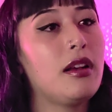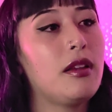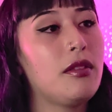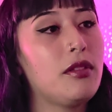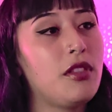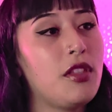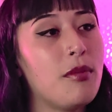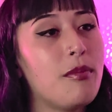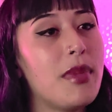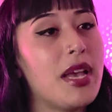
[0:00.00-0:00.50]

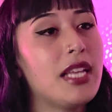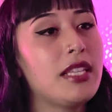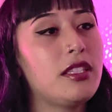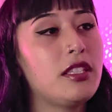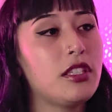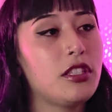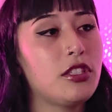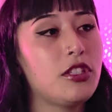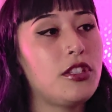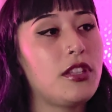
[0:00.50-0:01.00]
the
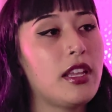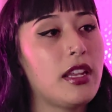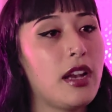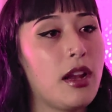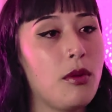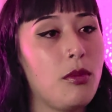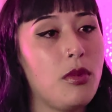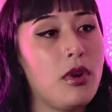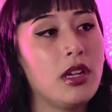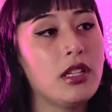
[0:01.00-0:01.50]
message that
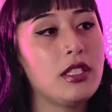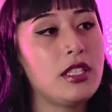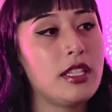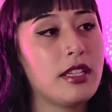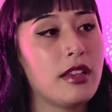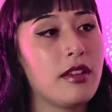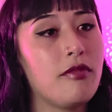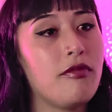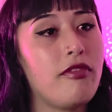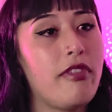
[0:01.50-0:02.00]
I want to
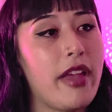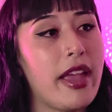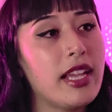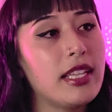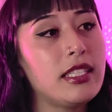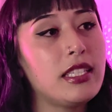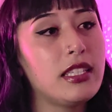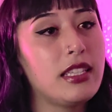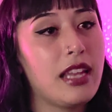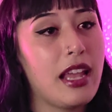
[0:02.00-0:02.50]
convey
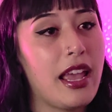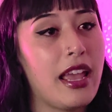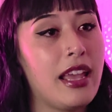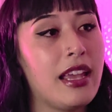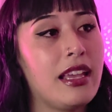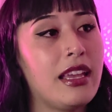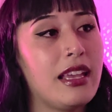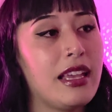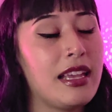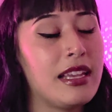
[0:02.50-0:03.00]

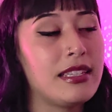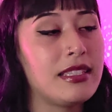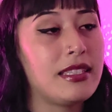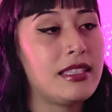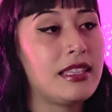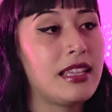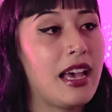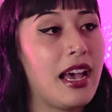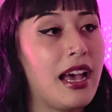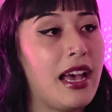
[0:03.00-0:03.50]
today is
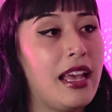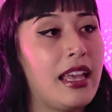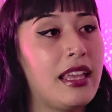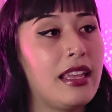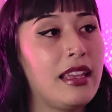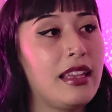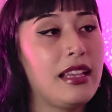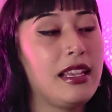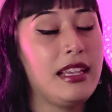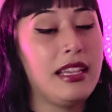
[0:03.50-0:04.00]
that
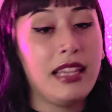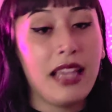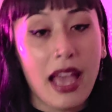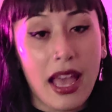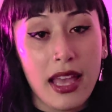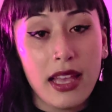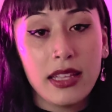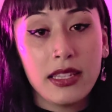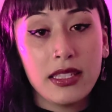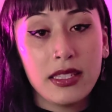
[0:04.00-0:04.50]

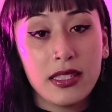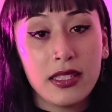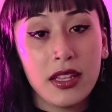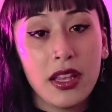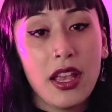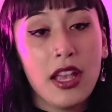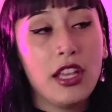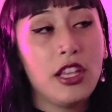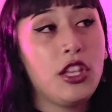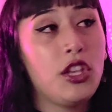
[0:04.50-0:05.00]
yes,
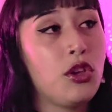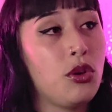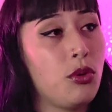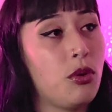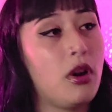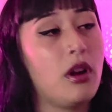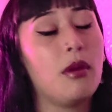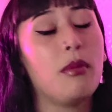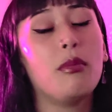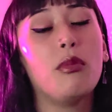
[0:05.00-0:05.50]

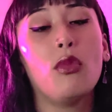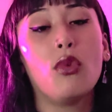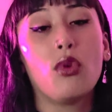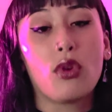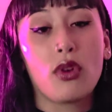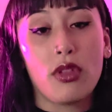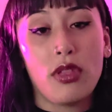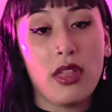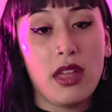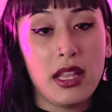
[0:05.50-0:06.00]
you are
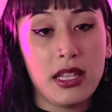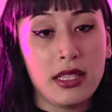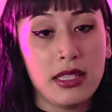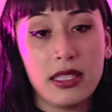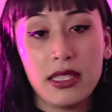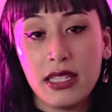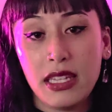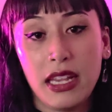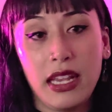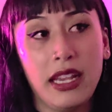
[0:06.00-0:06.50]
more than
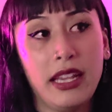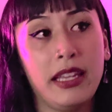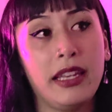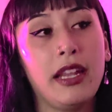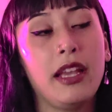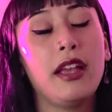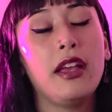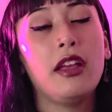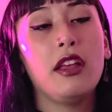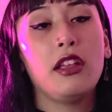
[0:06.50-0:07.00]

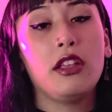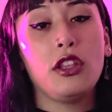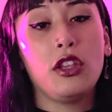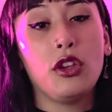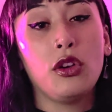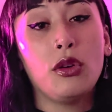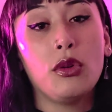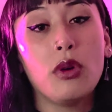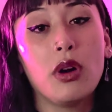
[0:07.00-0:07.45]
seen. You